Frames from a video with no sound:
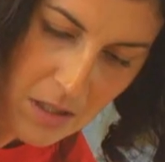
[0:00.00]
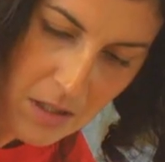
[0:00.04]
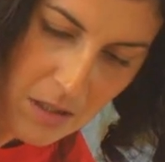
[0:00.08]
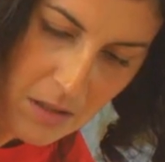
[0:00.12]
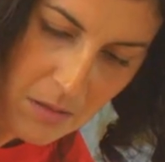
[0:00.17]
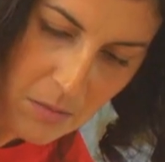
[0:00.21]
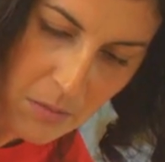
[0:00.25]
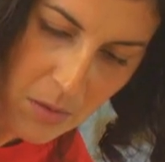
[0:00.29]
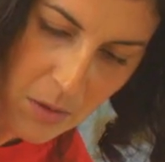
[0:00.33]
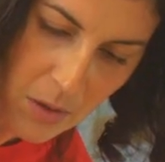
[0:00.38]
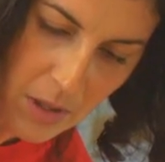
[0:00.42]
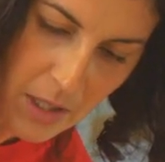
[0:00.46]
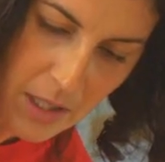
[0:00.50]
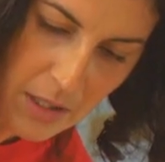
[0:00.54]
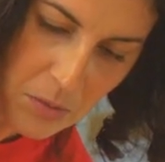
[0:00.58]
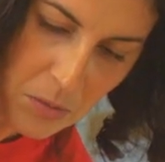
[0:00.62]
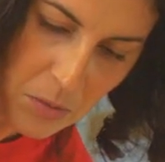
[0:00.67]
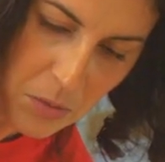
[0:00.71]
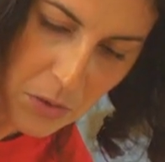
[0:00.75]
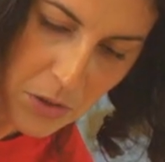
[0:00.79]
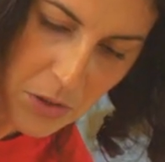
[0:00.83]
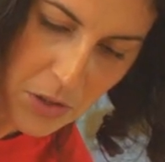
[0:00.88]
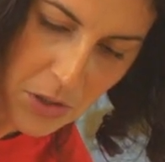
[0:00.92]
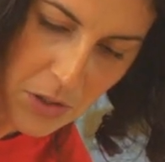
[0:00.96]
Boiling
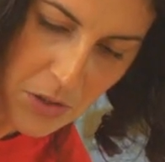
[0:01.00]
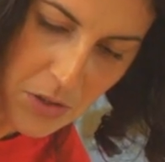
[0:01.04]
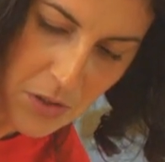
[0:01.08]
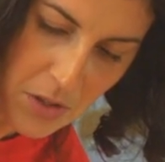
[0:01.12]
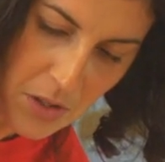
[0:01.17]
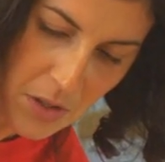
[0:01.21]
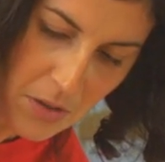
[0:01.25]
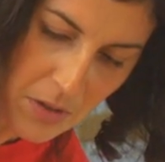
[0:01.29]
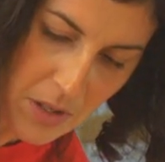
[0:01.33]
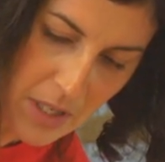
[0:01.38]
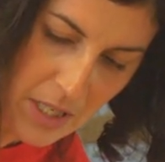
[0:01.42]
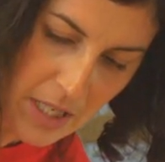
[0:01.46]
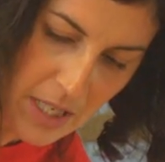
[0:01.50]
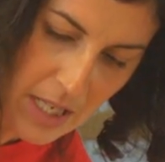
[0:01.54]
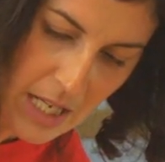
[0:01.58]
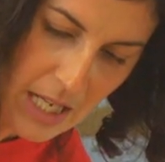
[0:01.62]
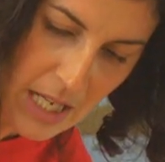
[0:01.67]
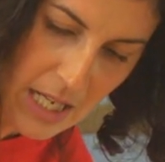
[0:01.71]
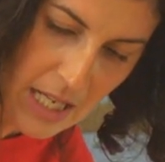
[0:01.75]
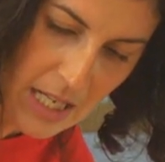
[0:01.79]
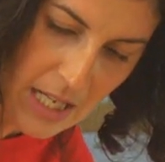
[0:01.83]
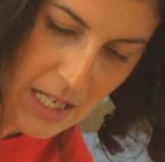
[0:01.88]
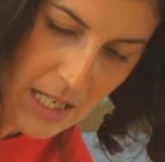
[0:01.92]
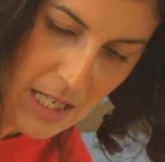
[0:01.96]
water is going
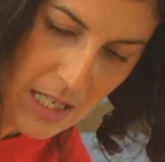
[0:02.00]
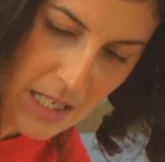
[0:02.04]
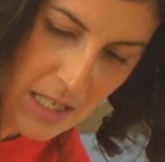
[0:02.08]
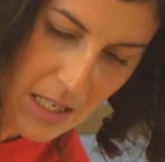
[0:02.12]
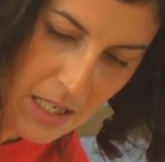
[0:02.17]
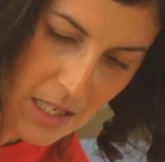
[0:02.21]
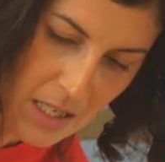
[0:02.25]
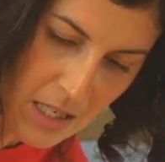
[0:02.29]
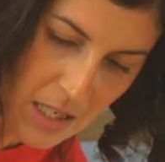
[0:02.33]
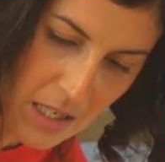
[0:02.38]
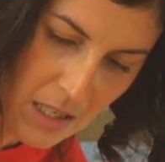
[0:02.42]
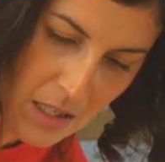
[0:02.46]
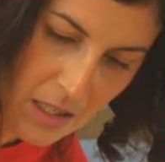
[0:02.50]
in.